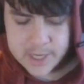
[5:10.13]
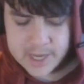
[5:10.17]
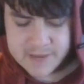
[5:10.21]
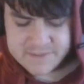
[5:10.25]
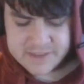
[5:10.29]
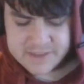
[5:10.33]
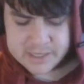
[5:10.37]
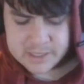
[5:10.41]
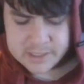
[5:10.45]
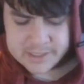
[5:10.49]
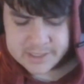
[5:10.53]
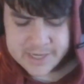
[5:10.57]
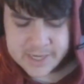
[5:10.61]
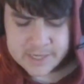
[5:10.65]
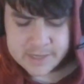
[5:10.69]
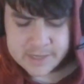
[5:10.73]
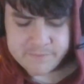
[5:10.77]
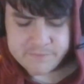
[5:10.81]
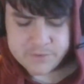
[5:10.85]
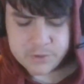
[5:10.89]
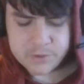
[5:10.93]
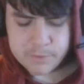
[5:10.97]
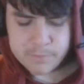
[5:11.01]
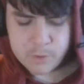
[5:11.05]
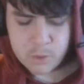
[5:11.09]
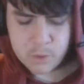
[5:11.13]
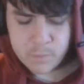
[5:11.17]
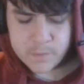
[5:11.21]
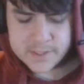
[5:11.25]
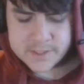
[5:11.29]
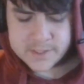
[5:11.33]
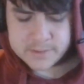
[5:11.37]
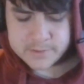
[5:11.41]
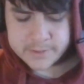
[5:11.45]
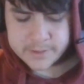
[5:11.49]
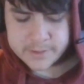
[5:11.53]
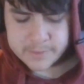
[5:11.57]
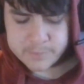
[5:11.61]
They can get a few more
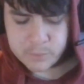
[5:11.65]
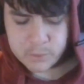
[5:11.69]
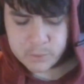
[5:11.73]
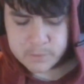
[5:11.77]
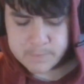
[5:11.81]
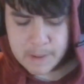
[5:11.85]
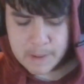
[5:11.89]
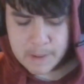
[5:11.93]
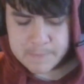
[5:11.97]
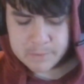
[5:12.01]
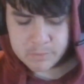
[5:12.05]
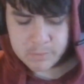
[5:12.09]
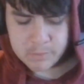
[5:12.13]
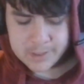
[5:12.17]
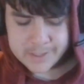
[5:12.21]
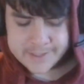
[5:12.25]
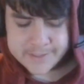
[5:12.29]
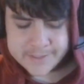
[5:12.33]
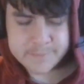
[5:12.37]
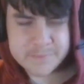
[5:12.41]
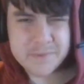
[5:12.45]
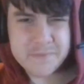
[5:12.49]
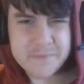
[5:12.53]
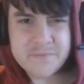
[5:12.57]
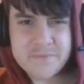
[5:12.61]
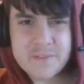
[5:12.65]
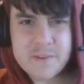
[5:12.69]
wins on the board, maybe rise up to